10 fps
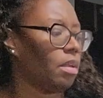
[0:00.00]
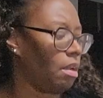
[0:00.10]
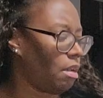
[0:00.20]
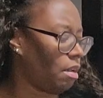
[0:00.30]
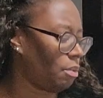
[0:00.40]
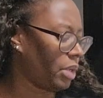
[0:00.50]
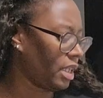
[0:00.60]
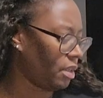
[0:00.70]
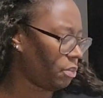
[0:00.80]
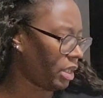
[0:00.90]
what
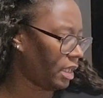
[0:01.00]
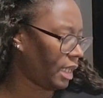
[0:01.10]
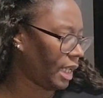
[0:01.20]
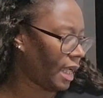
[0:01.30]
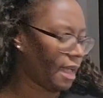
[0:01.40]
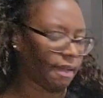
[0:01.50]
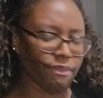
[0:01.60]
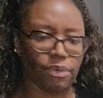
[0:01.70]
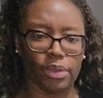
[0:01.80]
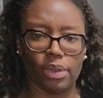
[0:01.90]
do they have
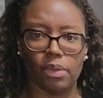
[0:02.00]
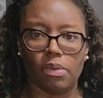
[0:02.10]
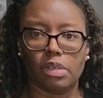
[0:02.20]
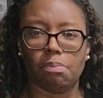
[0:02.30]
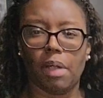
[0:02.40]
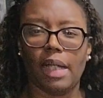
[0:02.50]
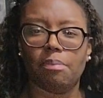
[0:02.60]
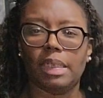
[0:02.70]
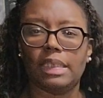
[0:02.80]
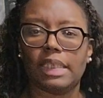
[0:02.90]
for those
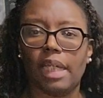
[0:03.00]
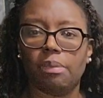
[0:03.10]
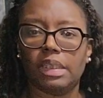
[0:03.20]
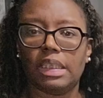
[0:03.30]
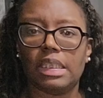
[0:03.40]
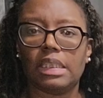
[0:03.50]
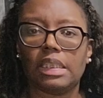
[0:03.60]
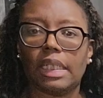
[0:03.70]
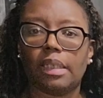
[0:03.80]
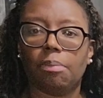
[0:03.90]
banh mi sandwiches,
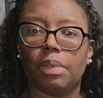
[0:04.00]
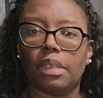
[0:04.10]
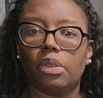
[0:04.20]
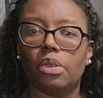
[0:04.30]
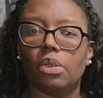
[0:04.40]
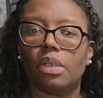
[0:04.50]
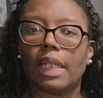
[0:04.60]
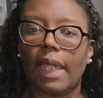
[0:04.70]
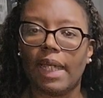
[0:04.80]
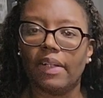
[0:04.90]
like the pickled
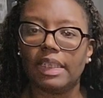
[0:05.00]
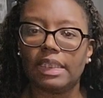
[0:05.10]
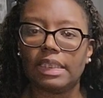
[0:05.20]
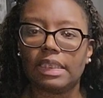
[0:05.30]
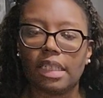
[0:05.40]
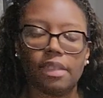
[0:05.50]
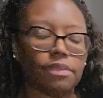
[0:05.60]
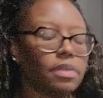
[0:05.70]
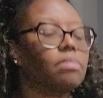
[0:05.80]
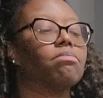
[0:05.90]
carrots and stuff?
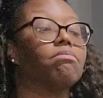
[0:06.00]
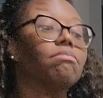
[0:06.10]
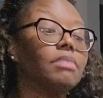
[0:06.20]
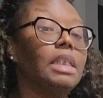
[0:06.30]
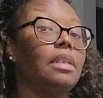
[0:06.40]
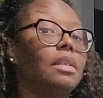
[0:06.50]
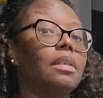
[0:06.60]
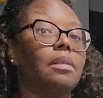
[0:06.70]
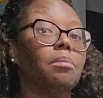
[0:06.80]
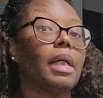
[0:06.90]

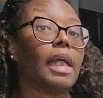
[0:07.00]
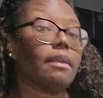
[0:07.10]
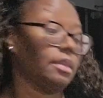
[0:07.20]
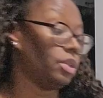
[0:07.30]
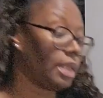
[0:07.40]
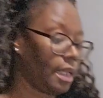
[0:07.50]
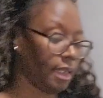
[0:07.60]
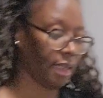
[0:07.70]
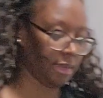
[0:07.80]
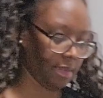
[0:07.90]
Might have to try
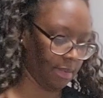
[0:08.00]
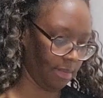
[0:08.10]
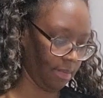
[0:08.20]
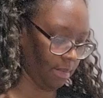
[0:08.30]
that.